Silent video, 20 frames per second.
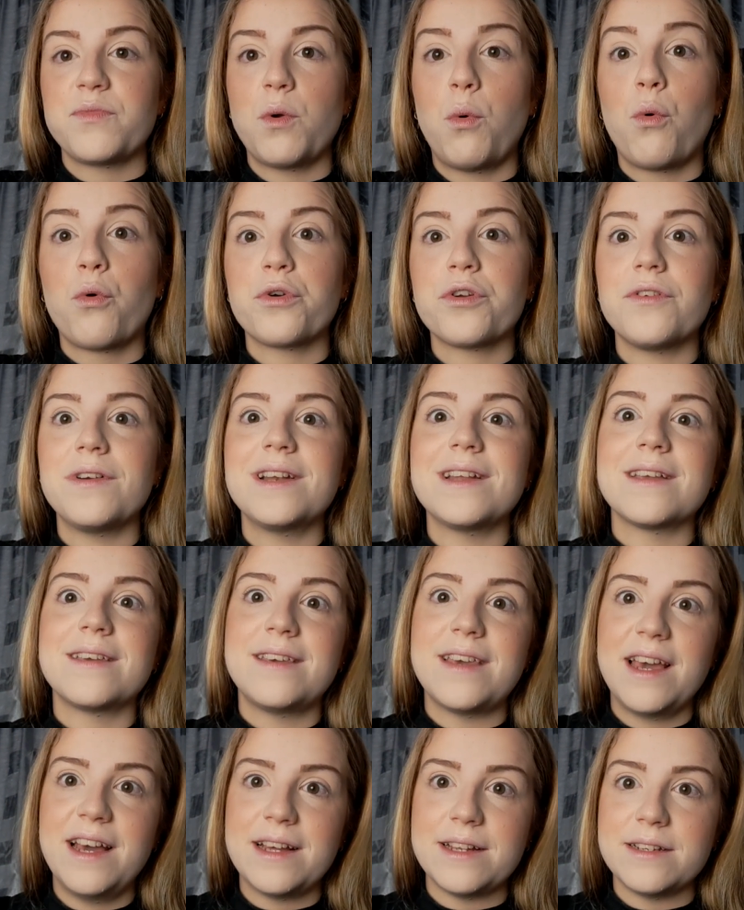order it
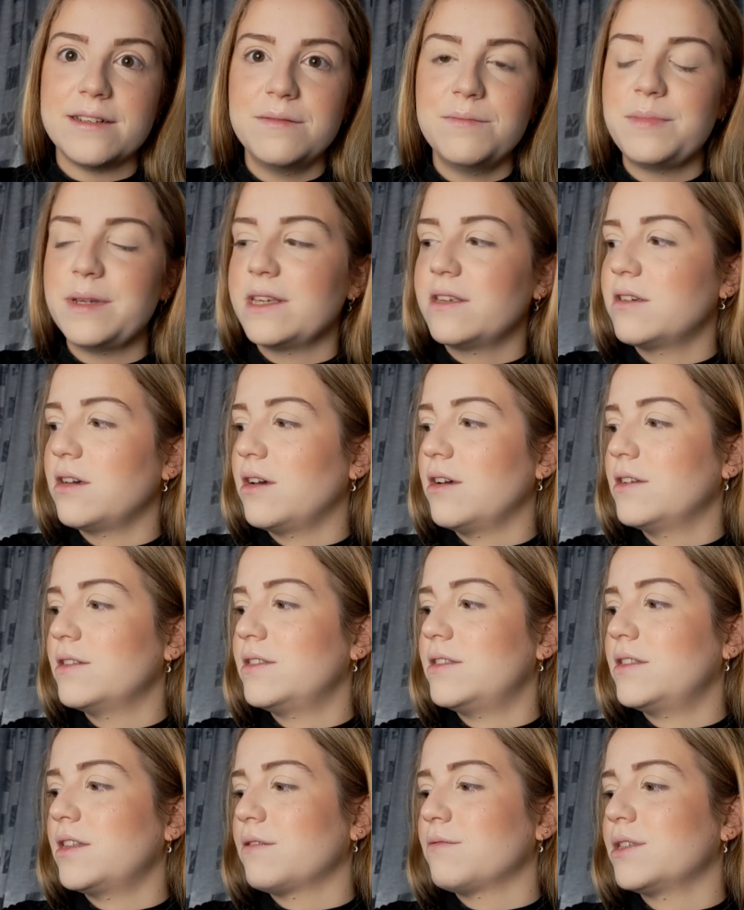again because
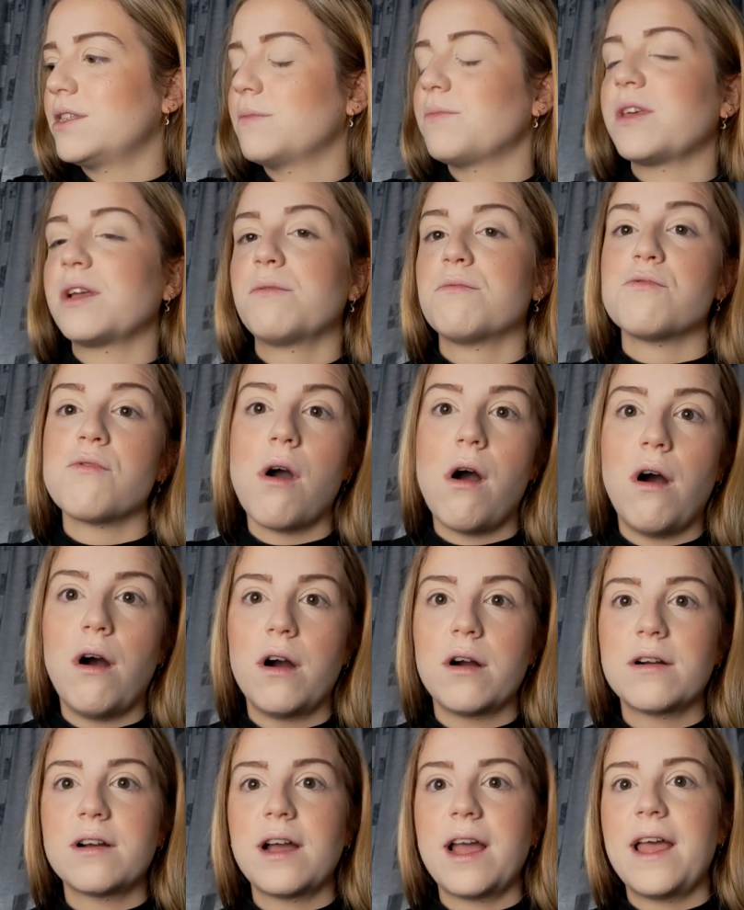there was something
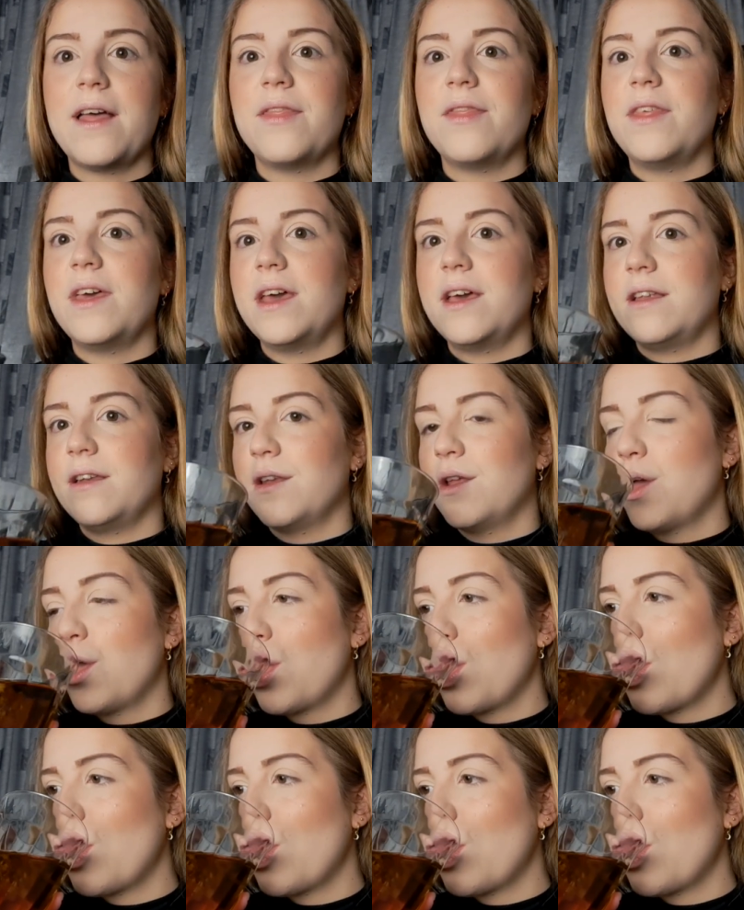wrong, and then